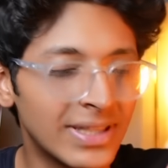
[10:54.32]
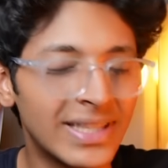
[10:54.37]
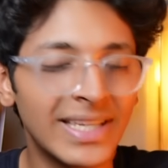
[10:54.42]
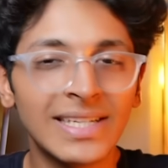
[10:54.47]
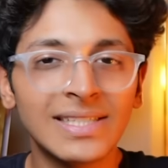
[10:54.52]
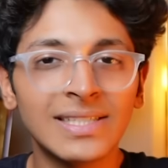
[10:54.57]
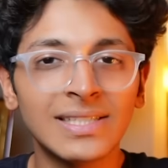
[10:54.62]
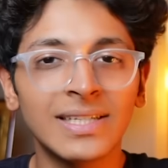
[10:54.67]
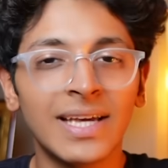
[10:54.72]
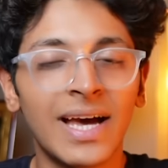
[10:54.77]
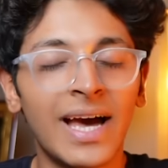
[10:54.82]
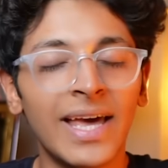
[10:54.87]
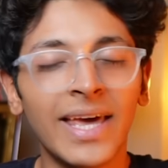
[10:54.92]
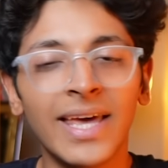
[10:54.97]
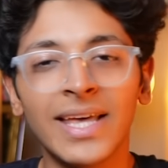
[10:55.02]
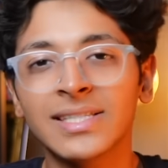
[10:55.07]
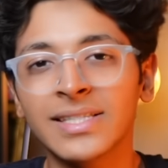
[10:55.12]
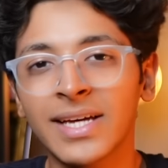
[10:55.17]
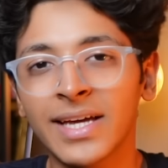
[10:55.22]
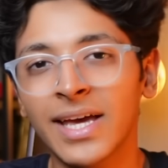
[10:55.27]
this
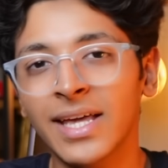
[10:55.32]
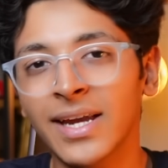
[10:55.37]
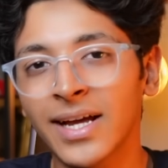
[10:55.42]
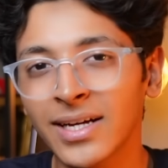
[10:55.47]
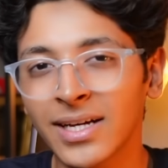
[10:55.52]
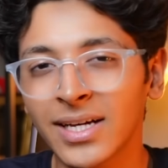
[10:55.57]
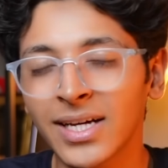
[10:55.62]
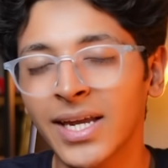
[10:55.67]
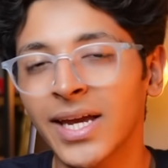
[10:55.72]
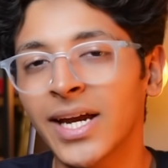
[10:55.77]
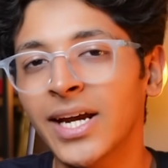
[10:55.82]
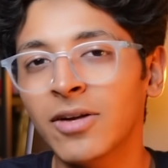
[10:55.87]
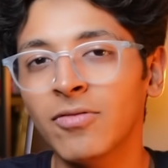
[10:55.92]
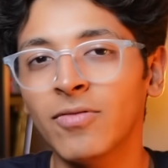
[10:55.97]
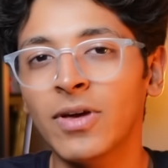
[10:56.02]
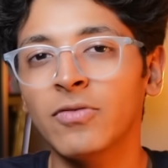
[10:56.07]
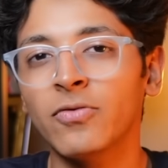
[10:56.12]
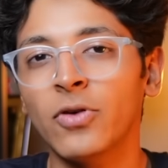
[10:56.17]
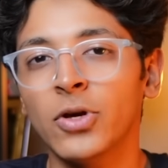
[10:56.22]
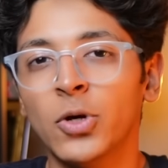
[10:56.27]
is again a great
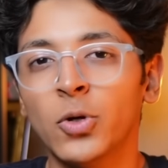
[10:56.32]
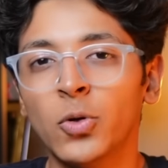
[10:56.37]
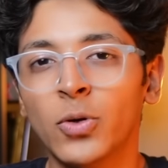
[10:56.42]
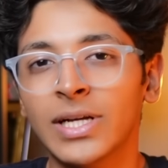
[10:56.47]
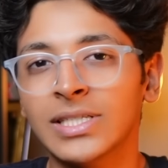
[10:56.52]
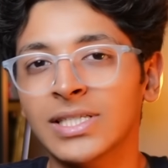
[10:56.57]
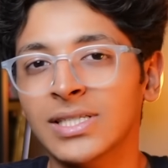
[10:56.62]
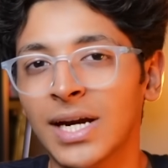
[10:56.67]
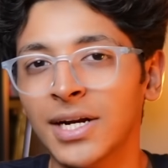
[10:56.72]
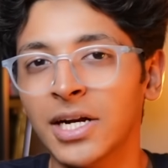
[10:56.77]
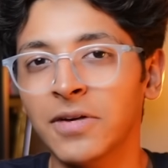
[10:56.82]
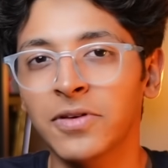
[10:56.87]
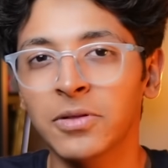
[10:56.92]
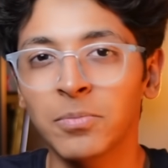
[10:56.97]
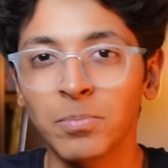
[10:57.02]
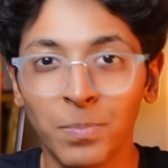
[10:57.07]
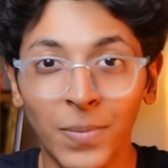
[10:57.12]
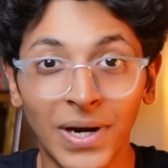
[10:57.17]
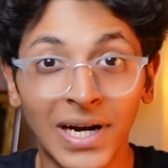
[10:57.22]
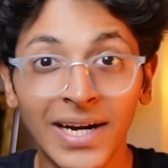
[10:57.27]
way for you to get started
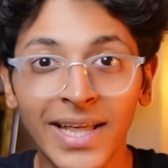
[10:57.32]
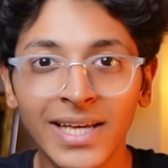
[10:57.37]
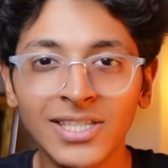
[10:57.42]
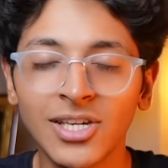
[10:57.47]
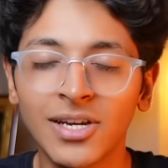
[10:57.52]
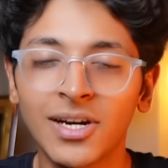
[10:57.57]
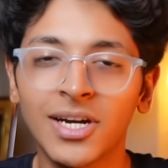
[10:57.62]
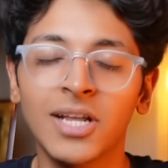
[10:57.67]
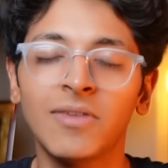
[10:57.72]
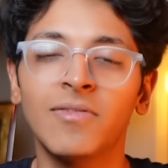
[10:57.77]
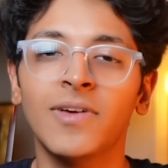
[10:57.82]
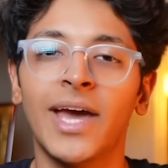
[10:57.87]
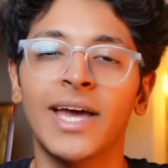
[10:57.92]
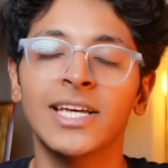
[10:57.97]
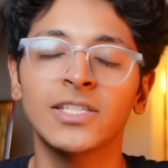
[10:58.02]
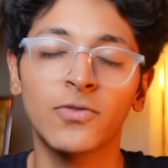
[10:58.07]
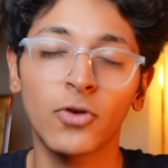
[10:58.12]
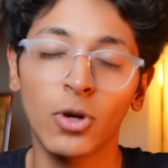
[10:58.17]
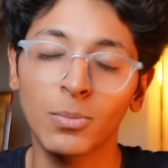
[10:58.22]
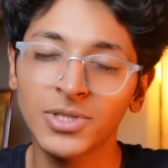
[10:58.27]
with building generative
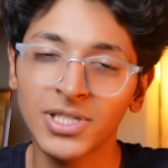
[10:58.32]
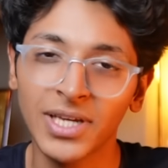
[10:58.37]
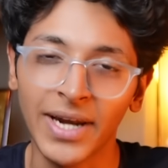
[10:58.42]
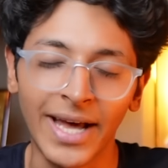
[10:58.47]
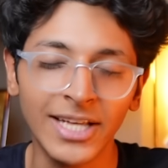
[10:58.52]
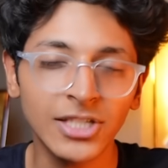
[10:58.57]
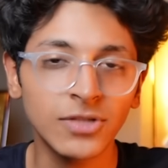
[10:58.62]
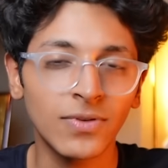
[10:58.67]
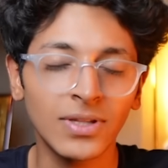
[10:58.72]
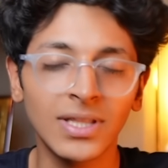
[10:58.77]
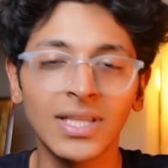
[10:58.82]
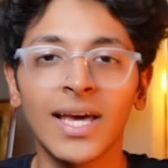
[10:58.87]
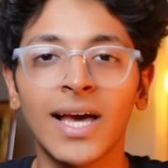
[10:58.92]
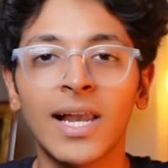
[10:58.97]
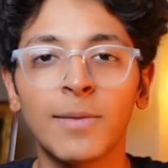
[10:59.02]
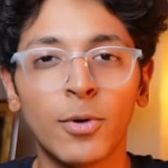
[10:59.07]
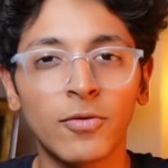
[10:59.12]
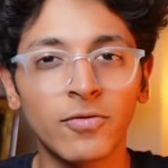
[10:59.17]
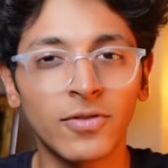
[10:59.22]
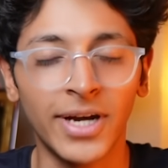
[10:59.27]
AIs from scratch with the
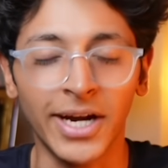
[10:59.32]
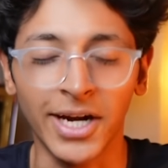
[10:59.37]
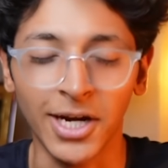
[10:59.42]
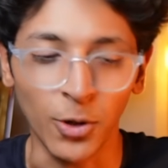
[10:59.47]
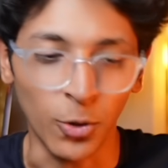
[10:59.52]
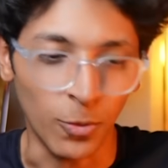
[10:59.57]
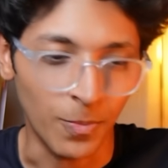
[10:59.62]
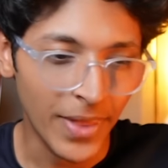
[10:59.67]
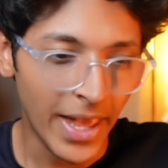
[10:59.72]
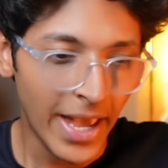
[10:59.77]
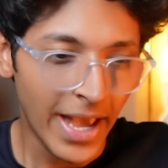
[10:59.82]
help of Gradio.